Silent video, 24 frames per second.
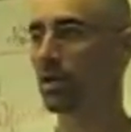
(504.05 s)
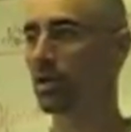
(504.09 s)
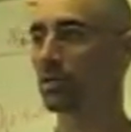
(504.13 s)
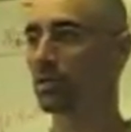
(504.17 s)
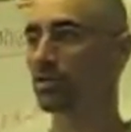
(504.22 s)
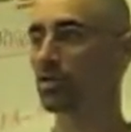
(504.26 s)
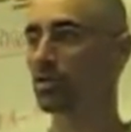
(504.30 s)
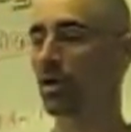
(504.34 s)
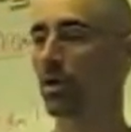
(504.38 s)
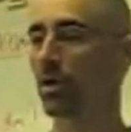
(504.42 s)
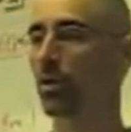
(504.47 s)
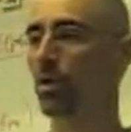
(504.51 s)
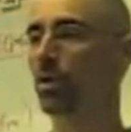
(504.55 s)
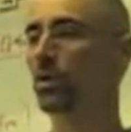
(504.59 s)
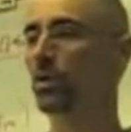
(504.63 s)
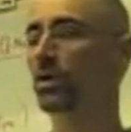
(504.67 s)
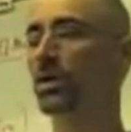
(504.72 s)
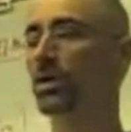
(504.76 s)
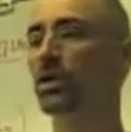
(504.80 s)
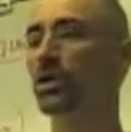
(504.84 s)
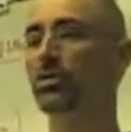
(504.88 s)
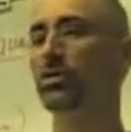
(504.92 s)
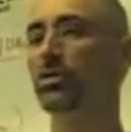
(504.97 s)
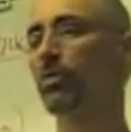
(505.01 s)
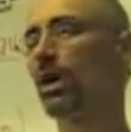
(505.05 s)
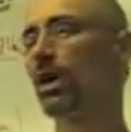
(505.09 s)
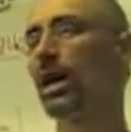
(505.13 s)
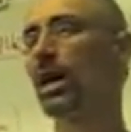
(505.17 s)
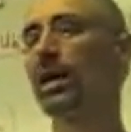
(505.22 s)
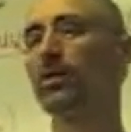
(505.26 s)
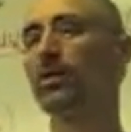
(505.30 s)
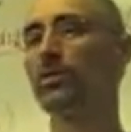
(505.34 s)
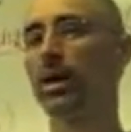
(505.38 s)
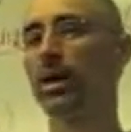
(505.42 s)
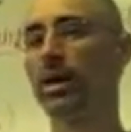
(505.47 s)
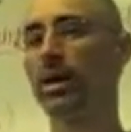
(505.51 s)
So in your
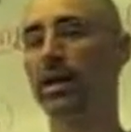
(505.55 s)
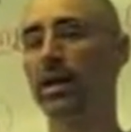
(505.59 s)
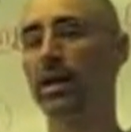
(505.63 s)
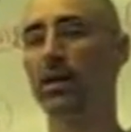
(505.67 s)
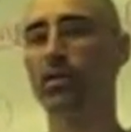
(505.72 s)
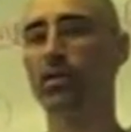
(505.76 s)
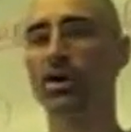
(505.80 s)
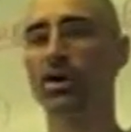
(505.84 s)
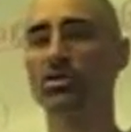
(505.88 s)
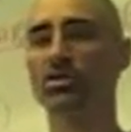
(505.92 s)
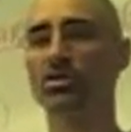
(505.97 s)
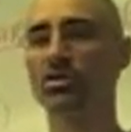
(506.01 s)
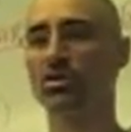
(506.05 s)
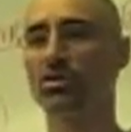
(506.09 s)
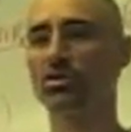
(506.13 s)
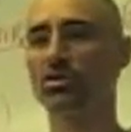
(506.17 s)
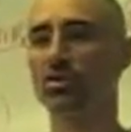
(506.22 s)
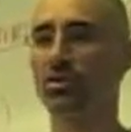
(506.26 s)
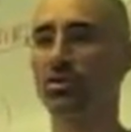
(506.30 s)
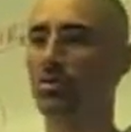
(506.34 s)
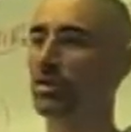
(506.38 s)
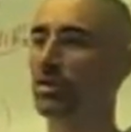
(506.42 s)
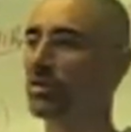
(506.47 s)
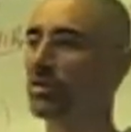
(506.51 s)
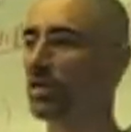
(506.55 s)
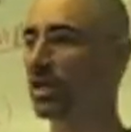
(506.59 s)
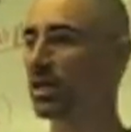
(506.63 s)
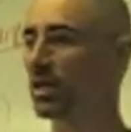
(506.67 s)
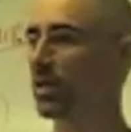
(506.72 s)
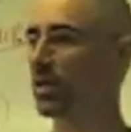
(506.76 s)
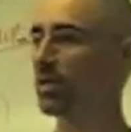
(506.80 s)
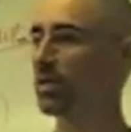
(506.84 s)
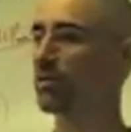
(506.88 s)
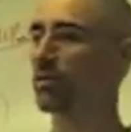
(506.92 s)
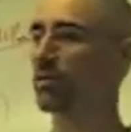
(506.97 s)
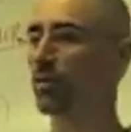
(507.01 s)
mind right now, I want you to just be
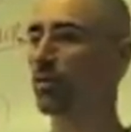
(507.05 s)
thinking of